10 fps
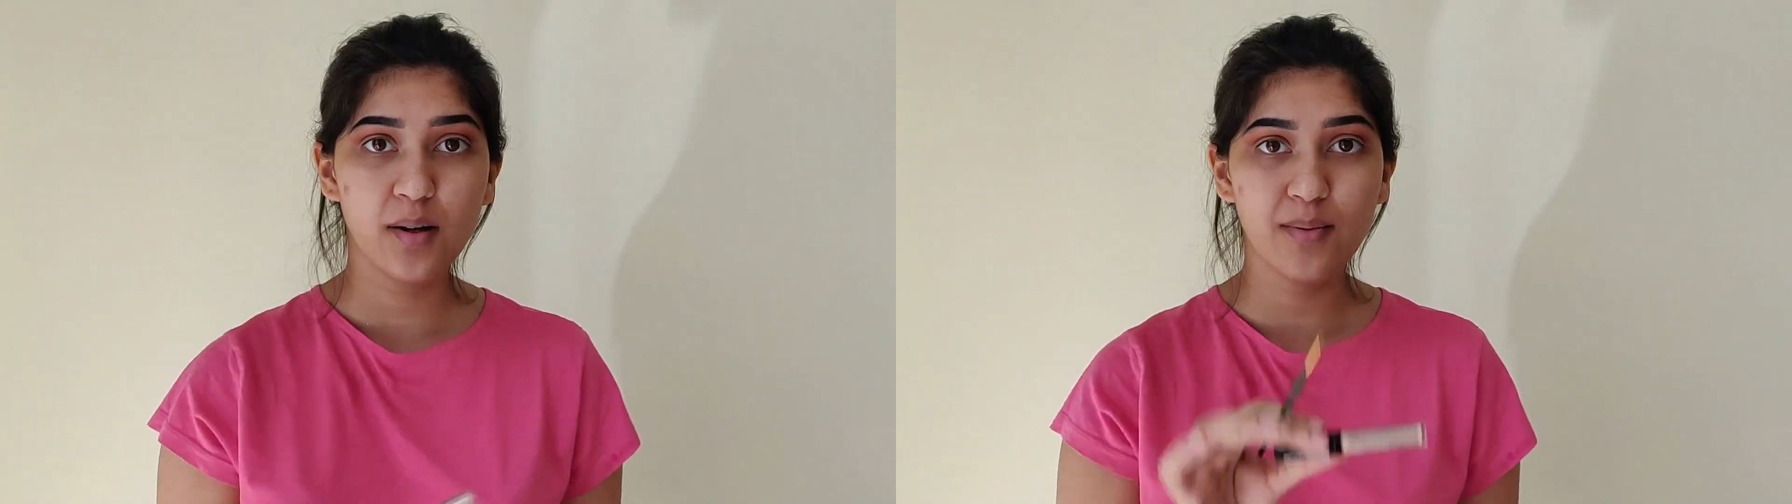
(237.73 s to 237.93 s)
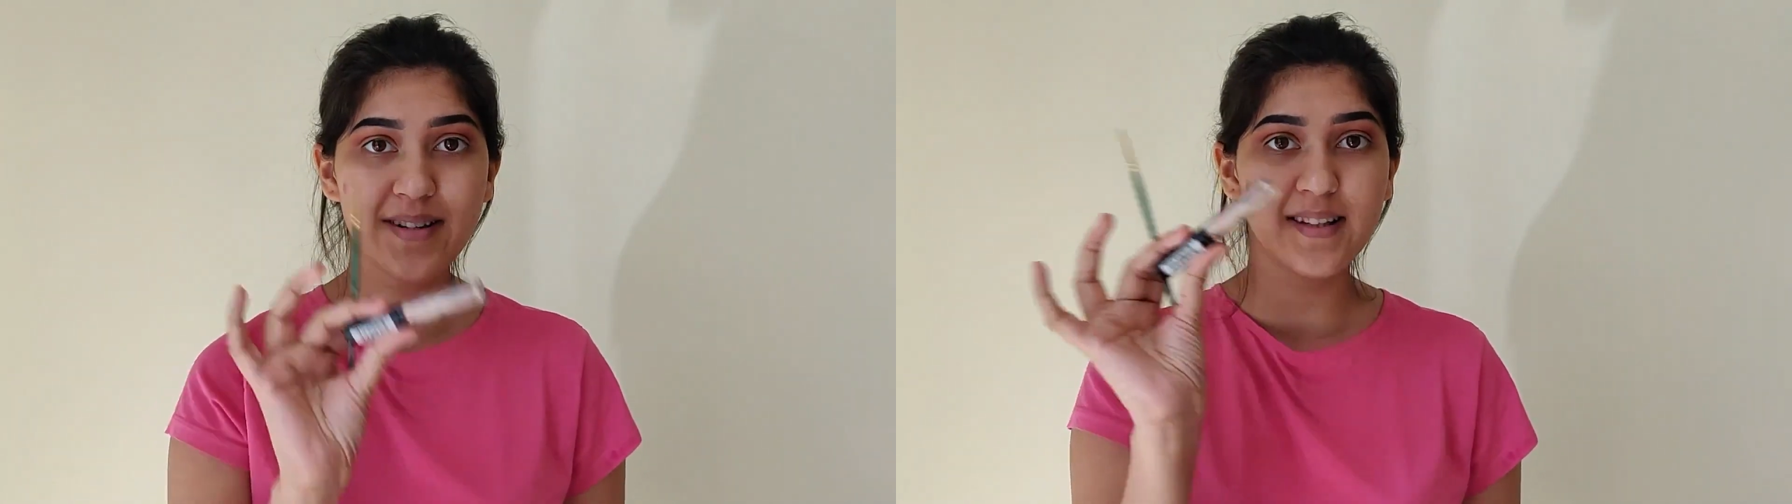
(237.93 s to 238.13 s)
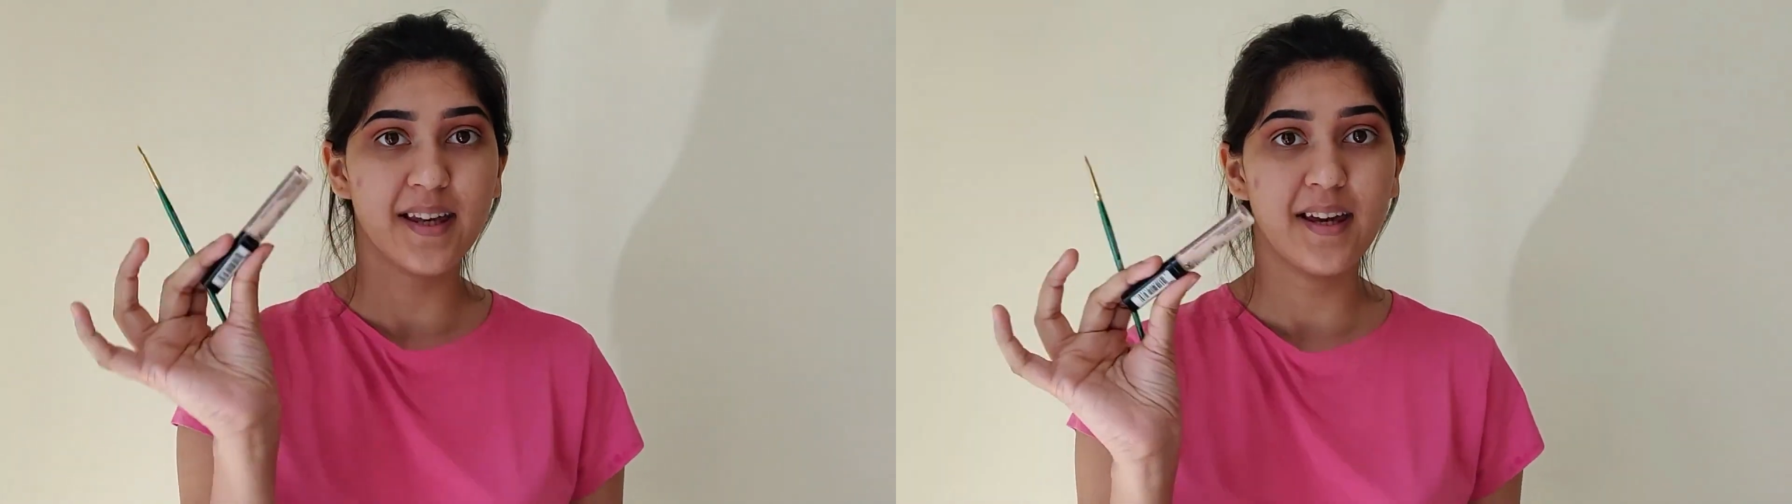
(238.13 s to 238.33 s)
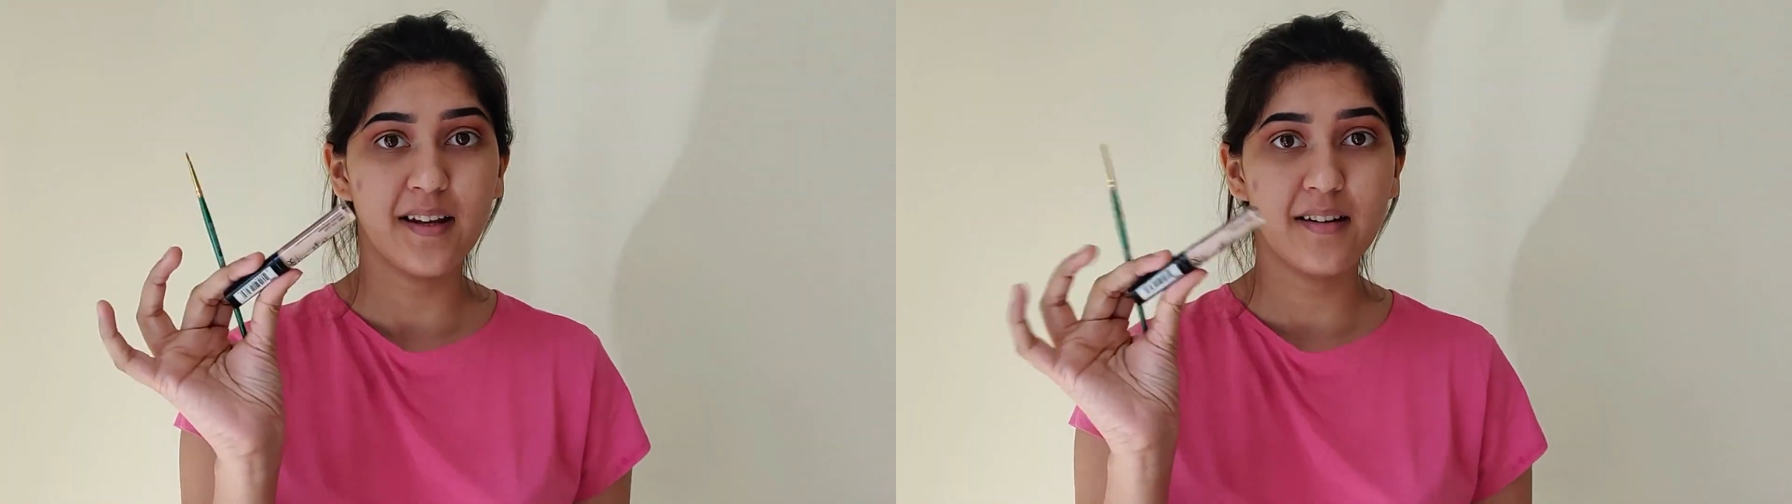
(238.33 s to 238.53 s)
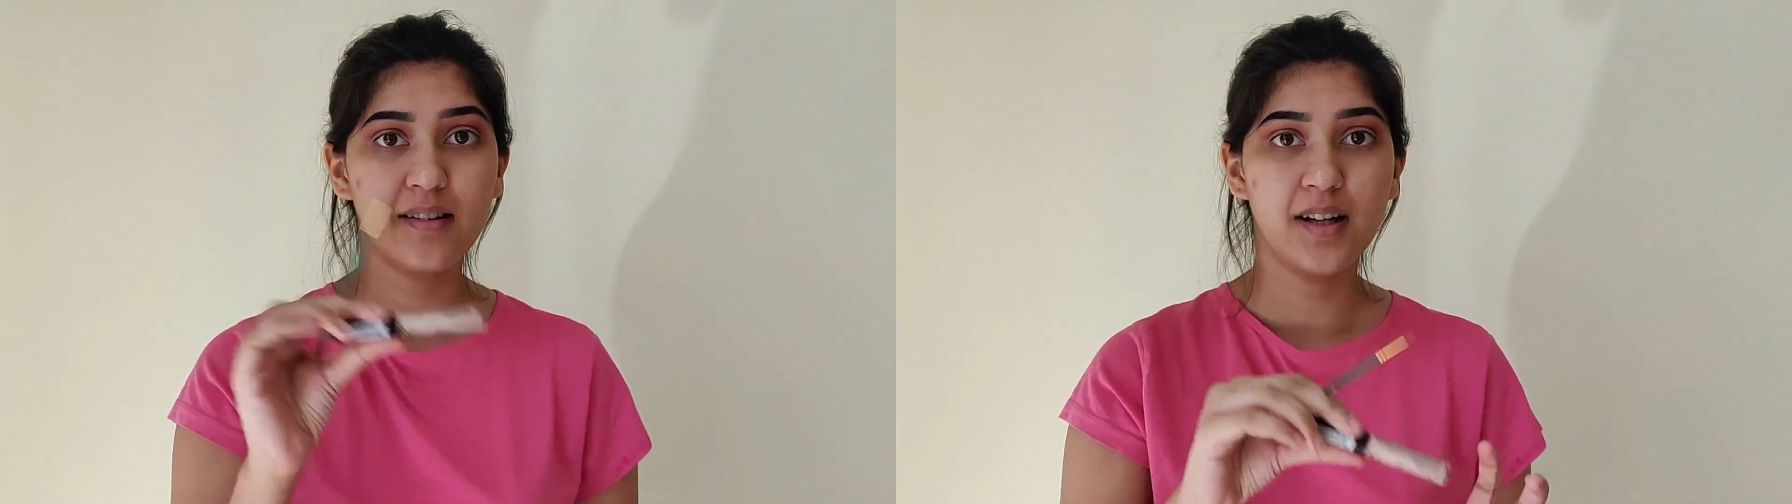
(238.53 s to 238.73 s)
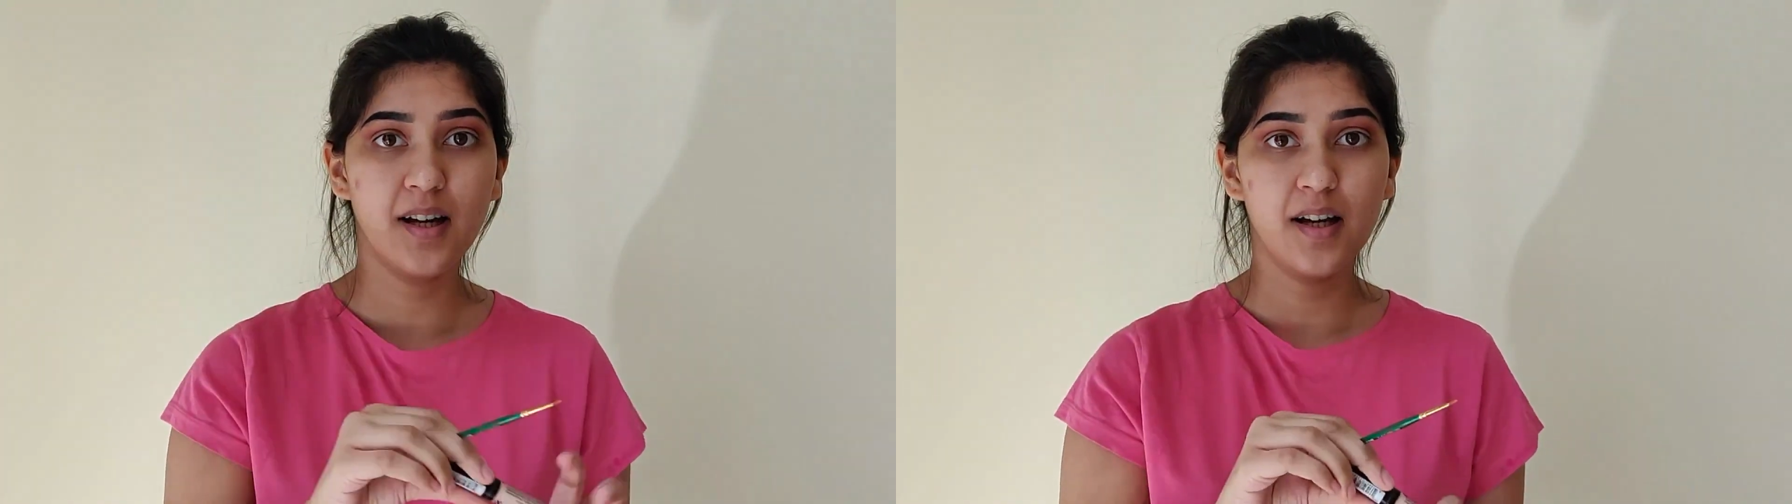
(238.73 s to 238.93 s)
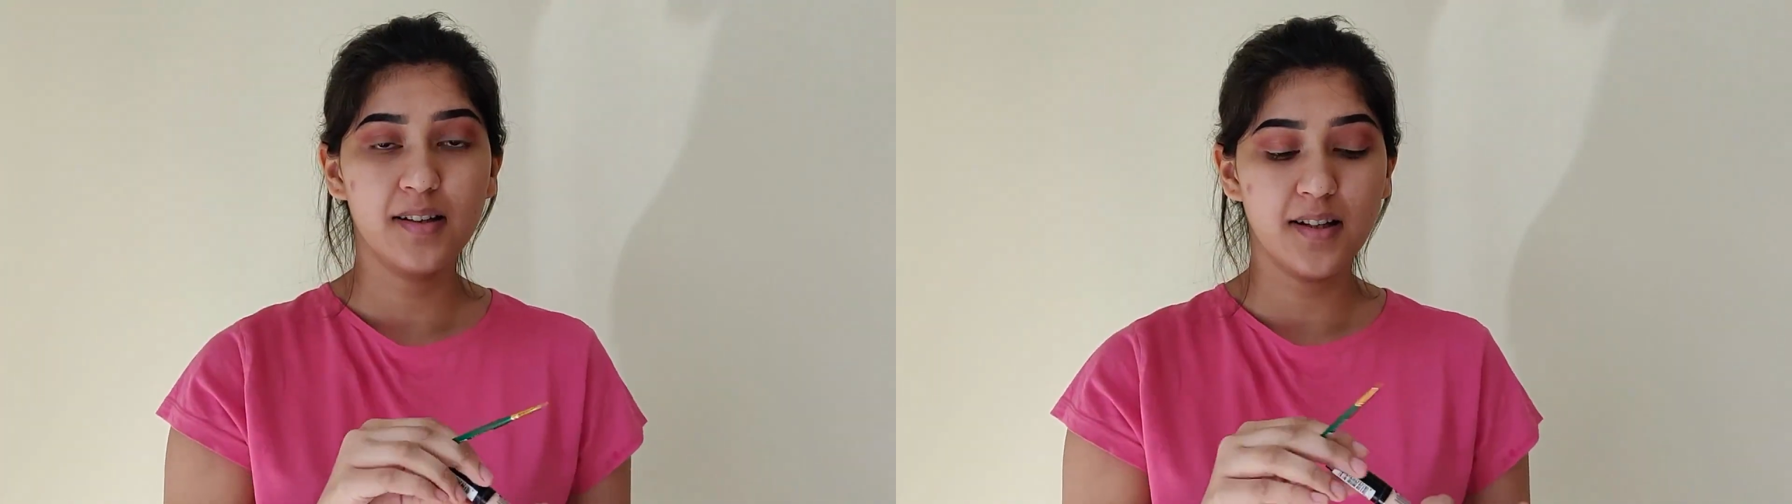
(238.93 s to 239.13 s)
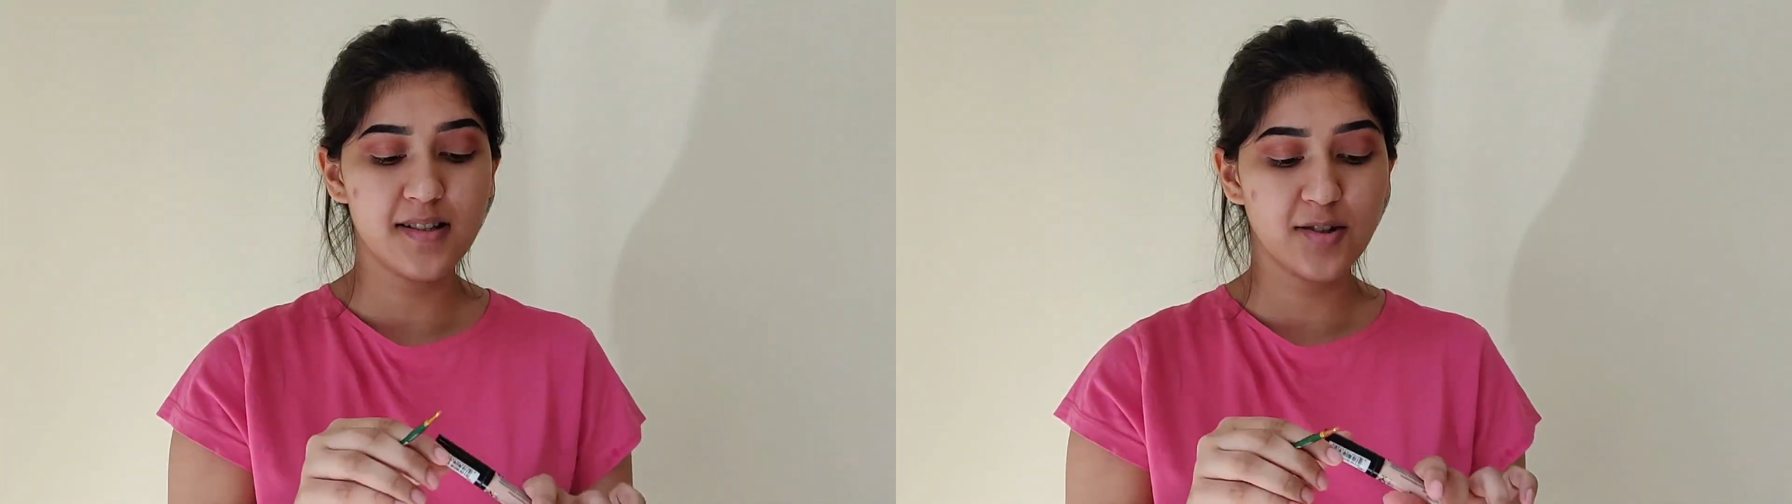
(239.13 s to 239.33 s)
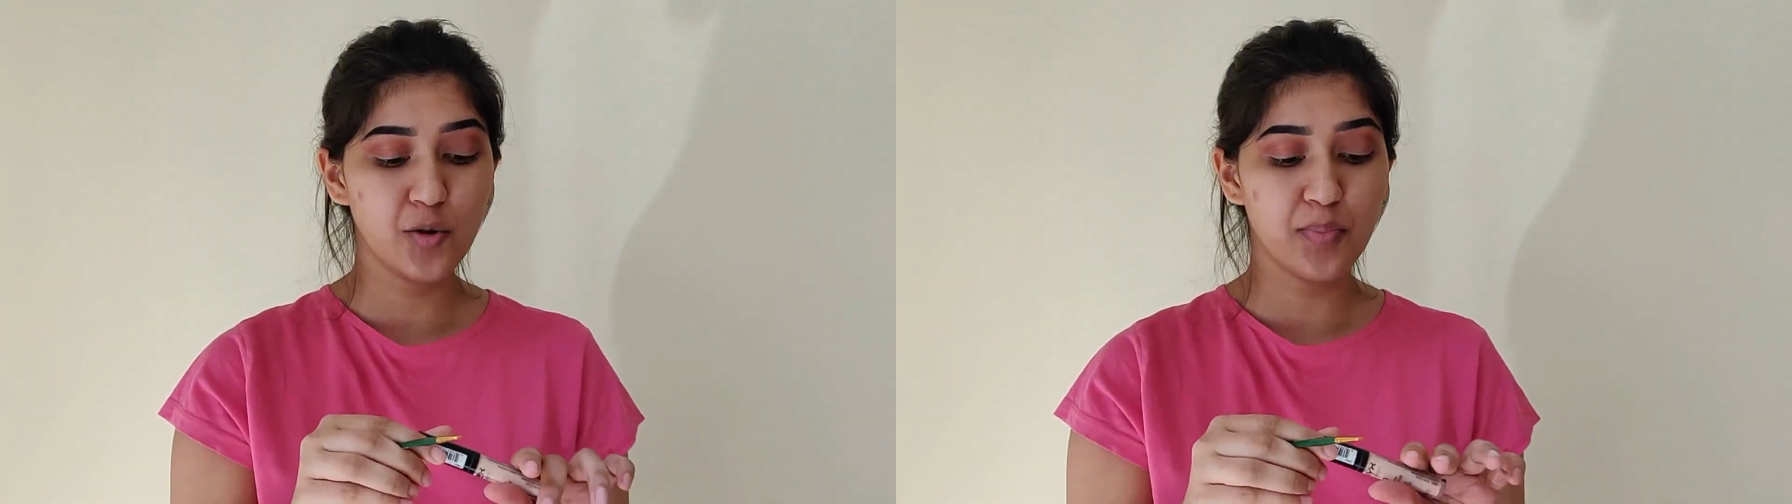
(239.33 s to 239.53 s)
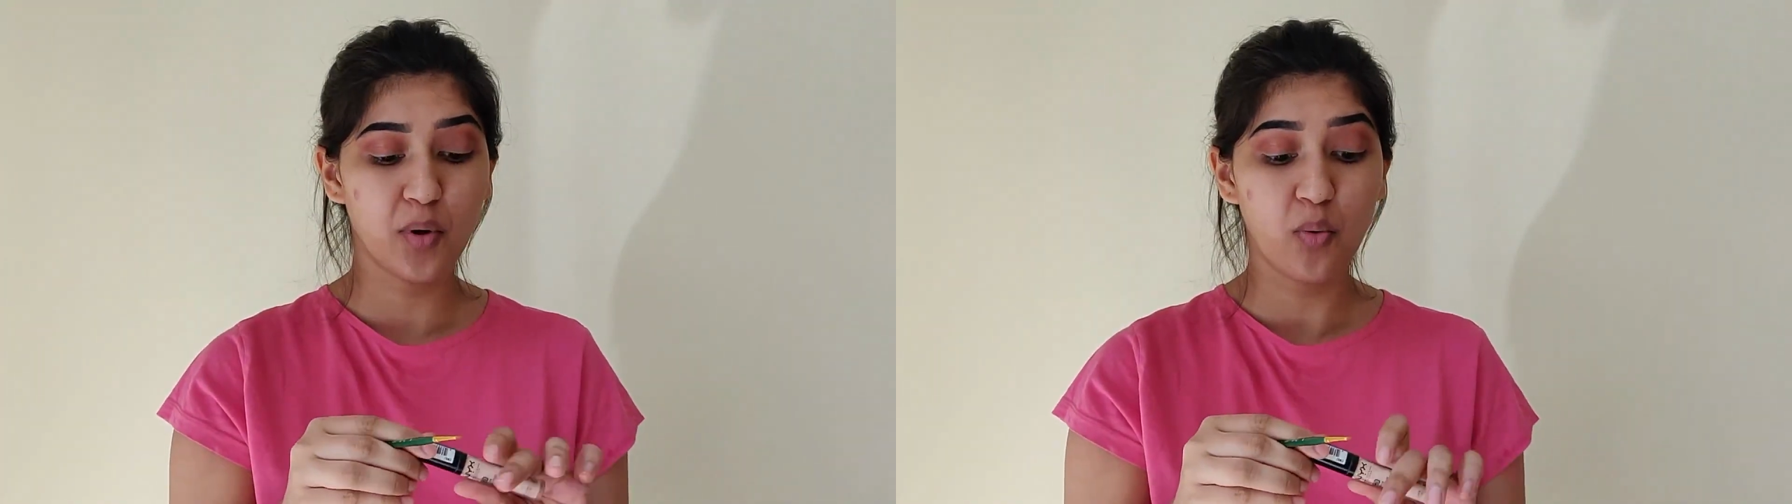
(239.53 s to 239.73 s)
once again, the
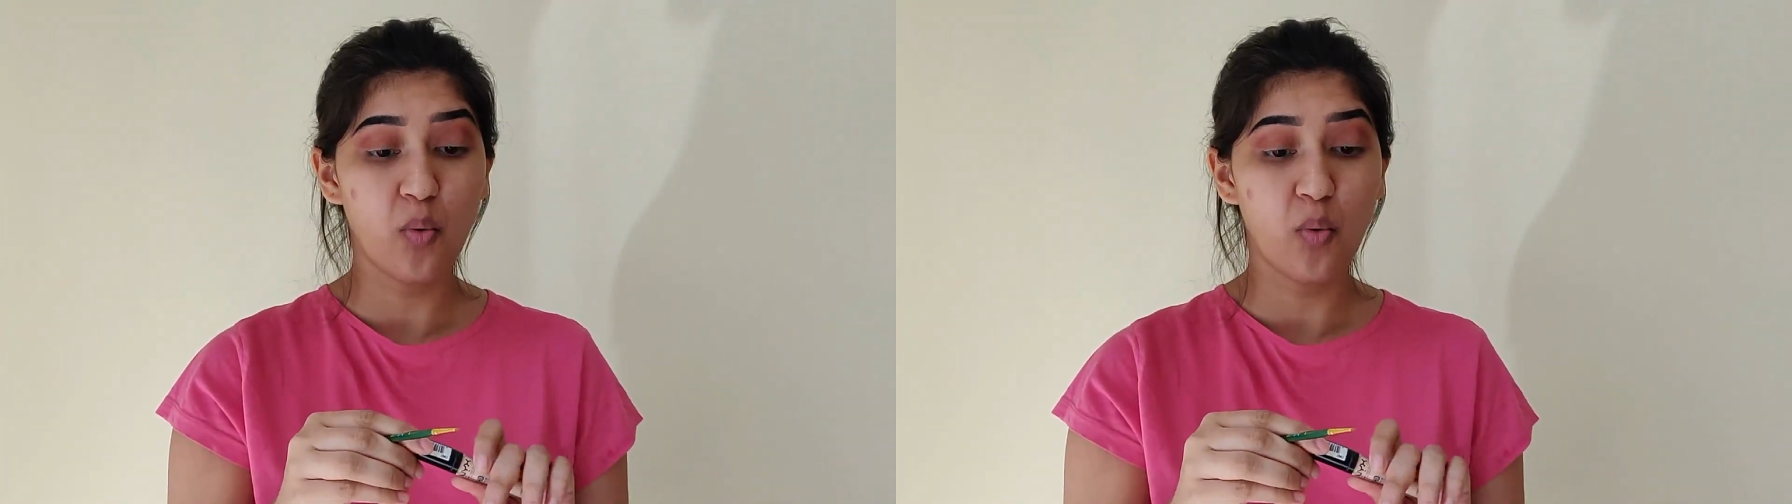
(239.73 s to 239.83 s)
super